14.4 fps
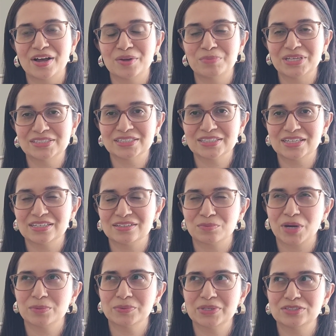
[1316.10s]
basically,
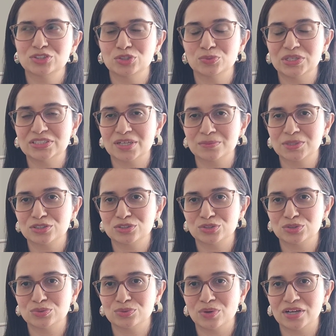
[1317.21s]
probably in 2 weeks, I'm going to
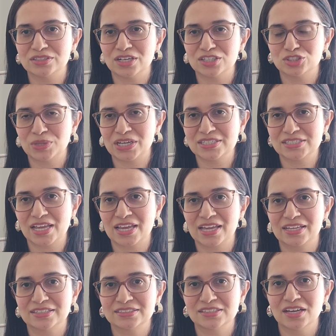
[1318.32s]
do a touch base
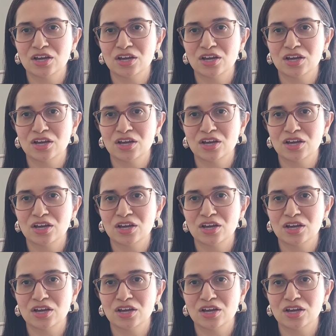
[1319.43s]
and